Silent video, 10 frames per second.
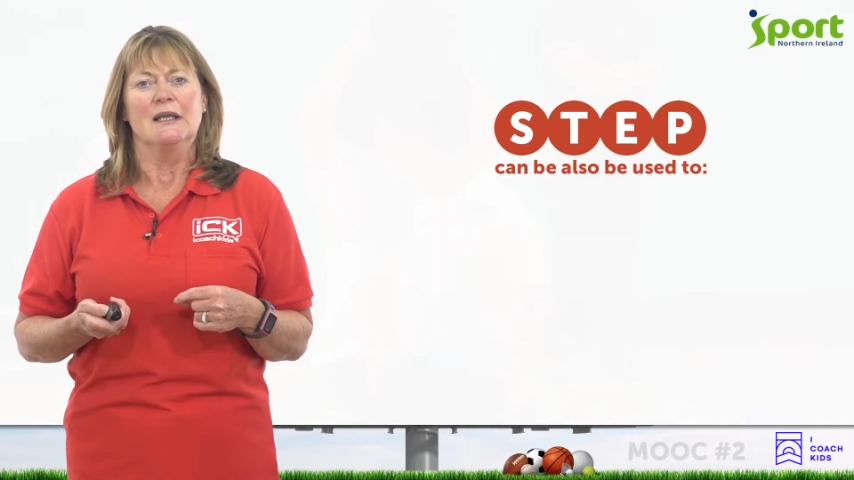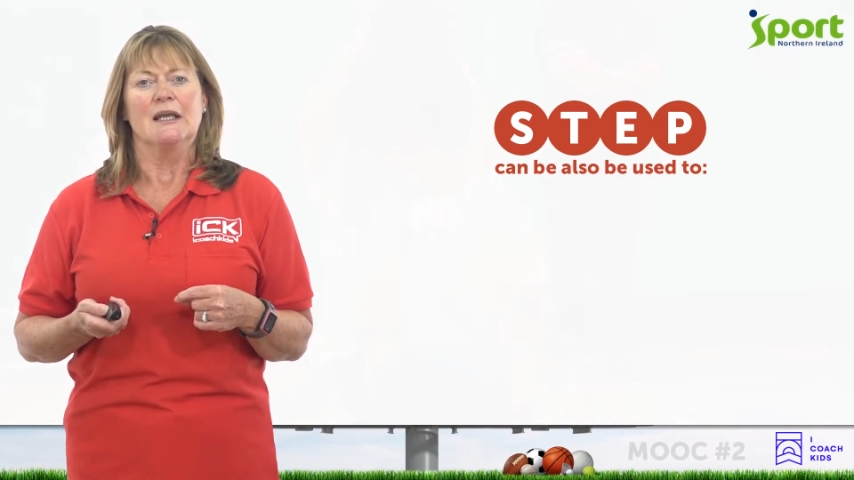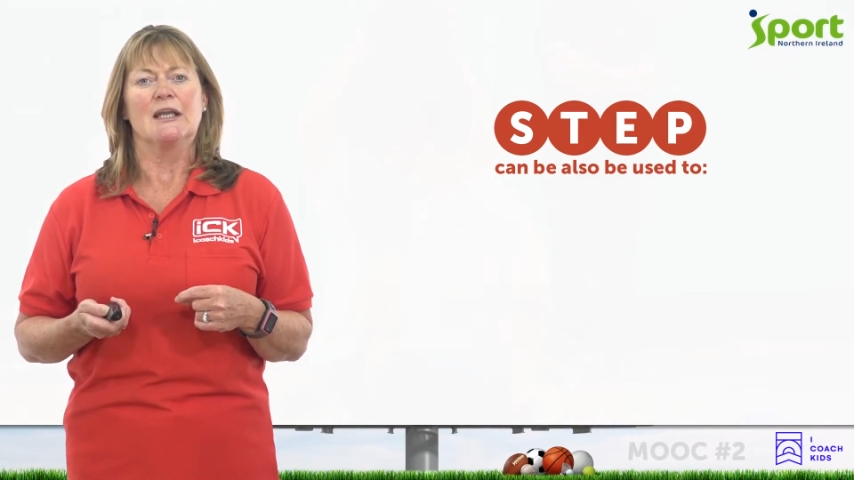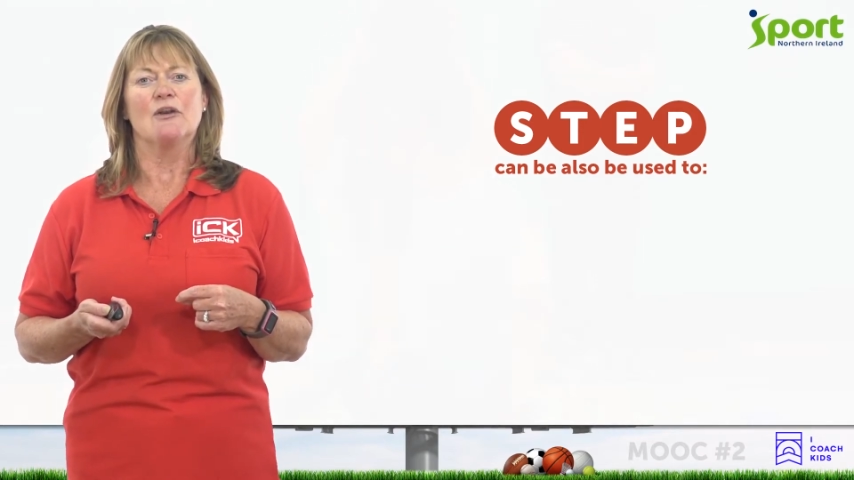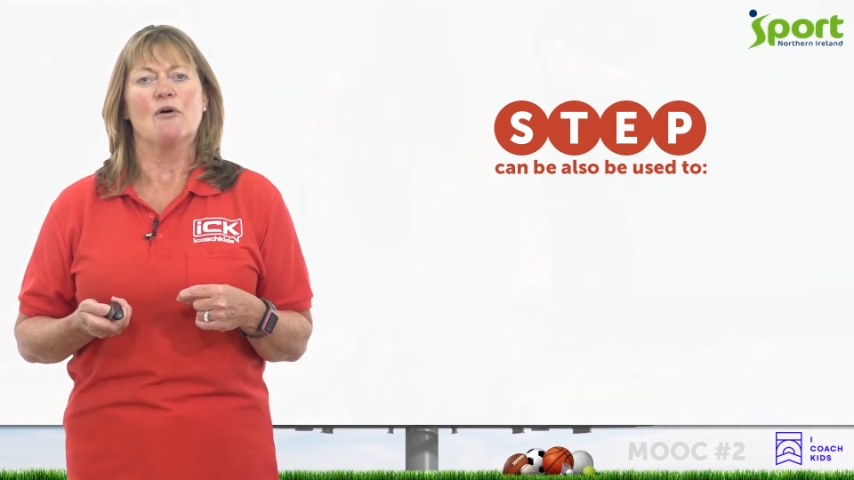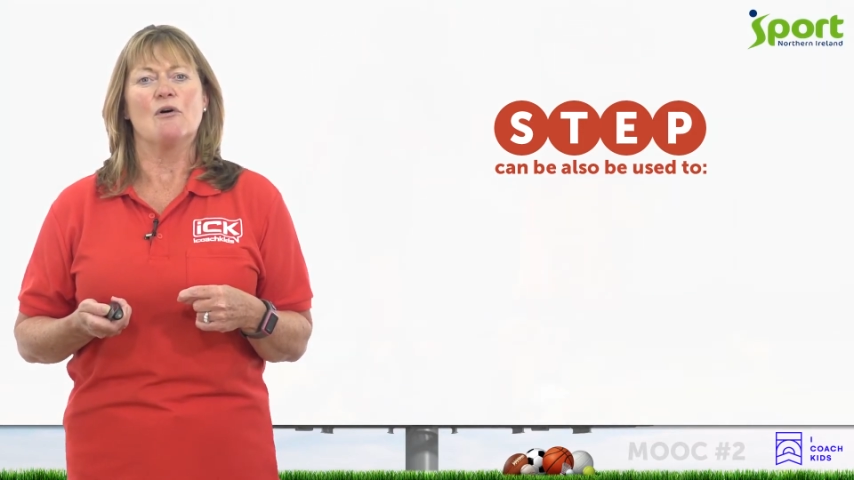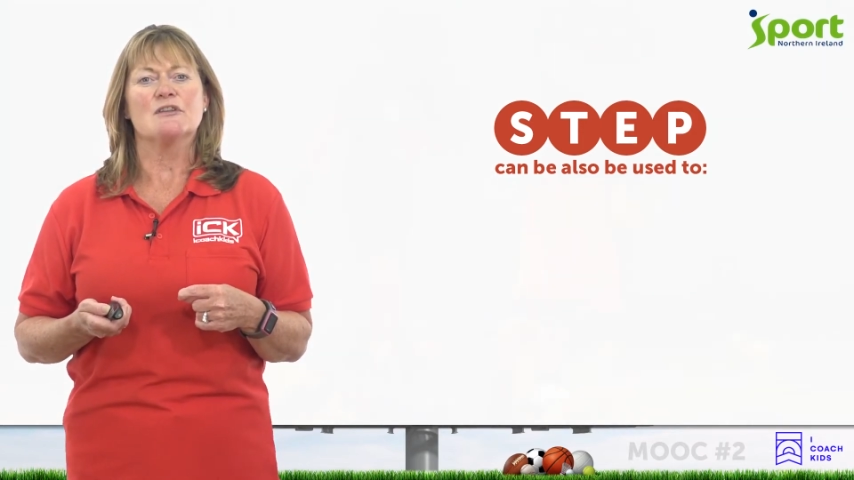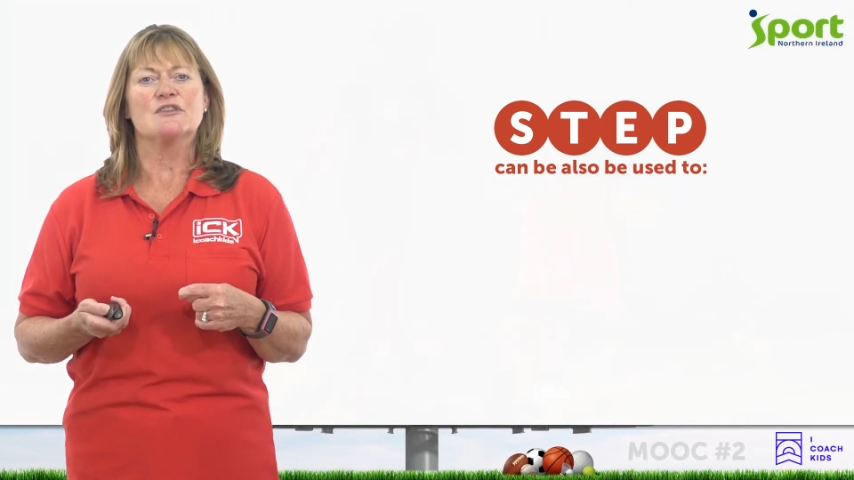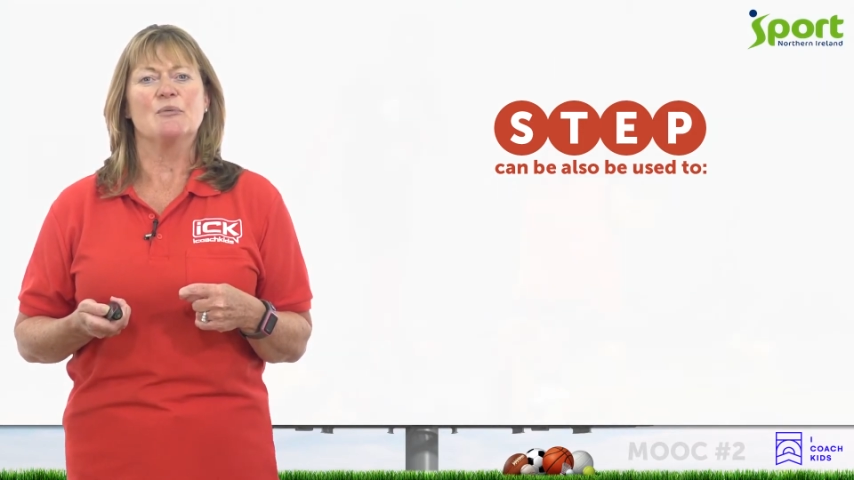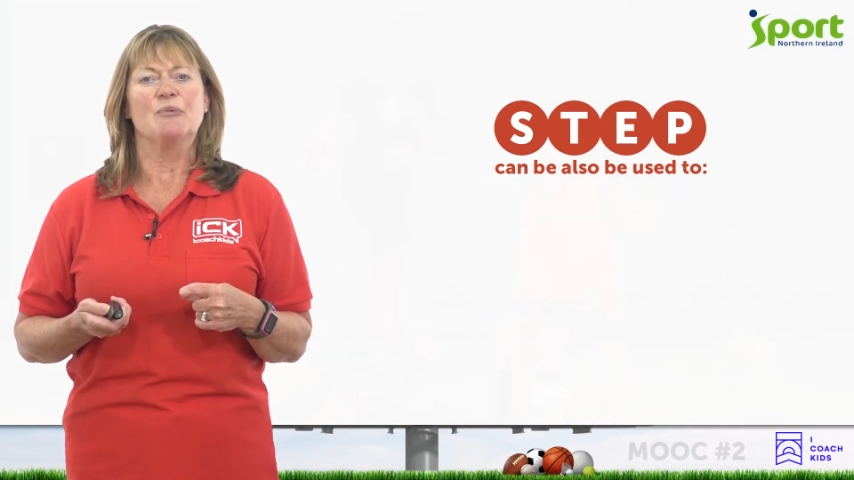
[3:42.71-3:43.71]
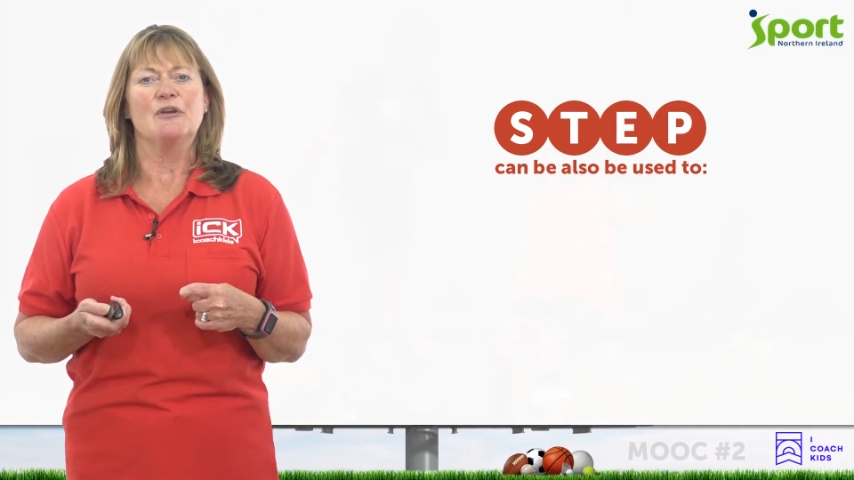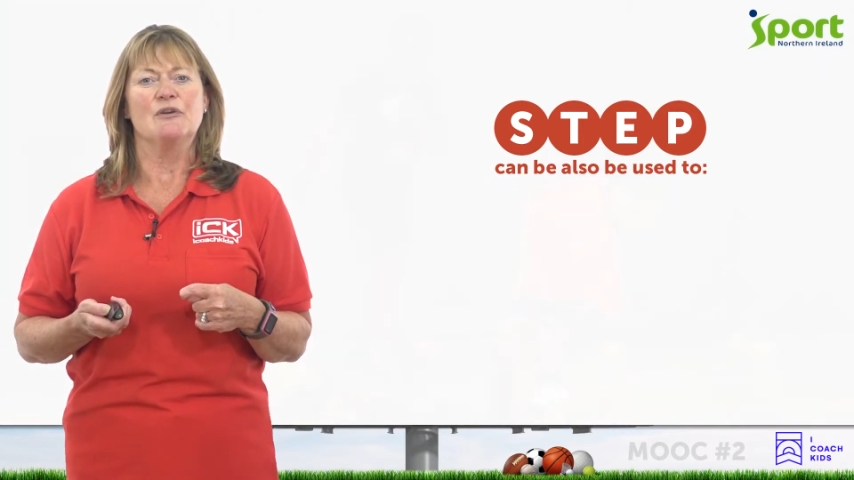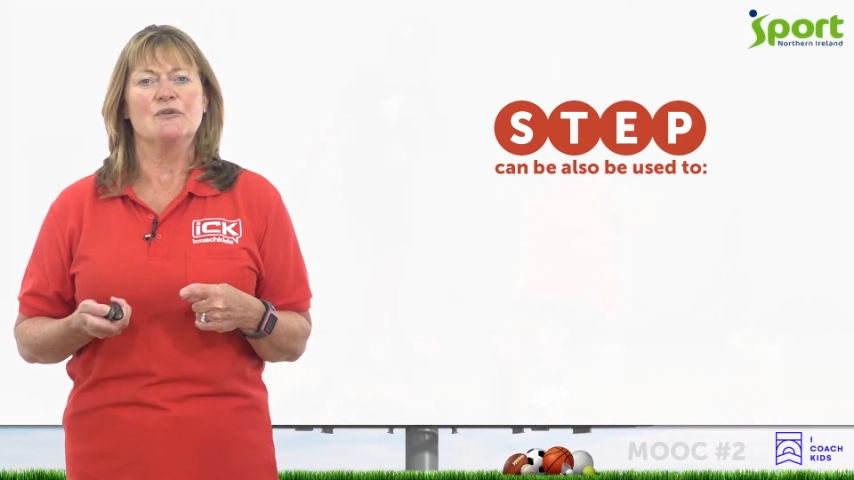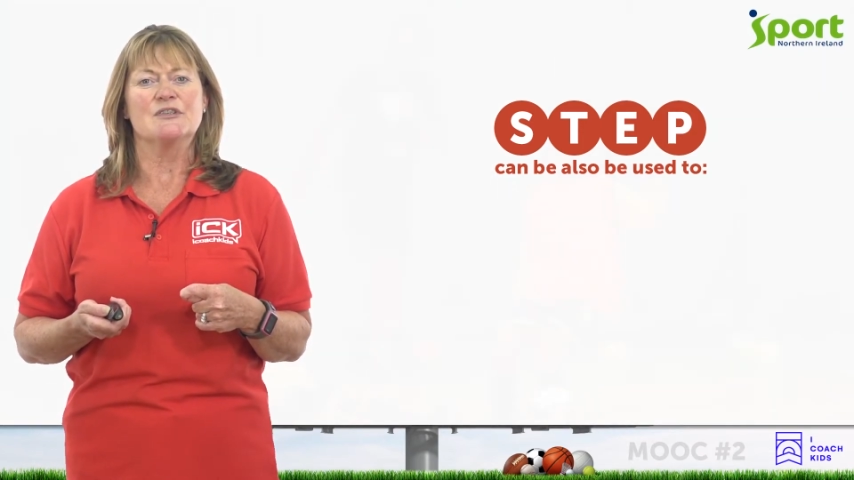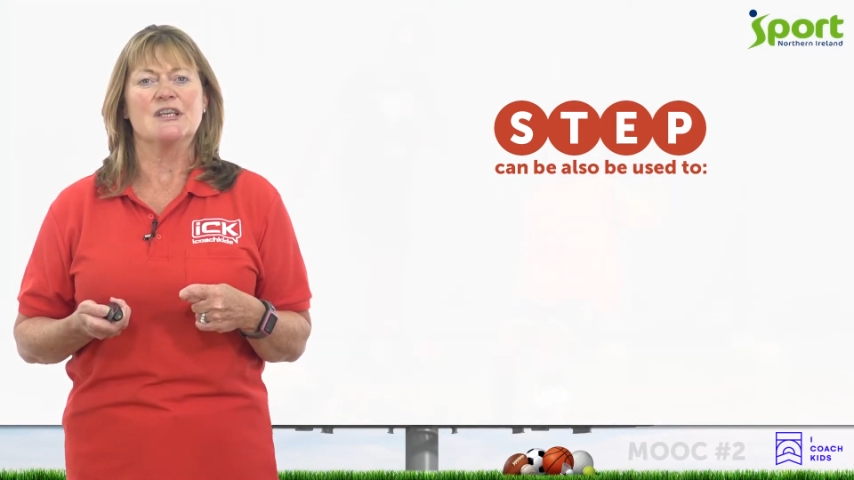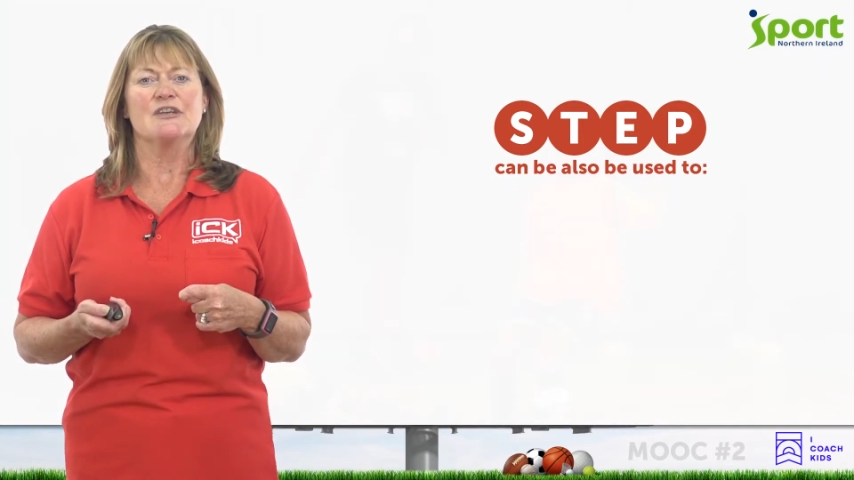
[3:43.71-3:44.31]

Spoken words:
it can also be used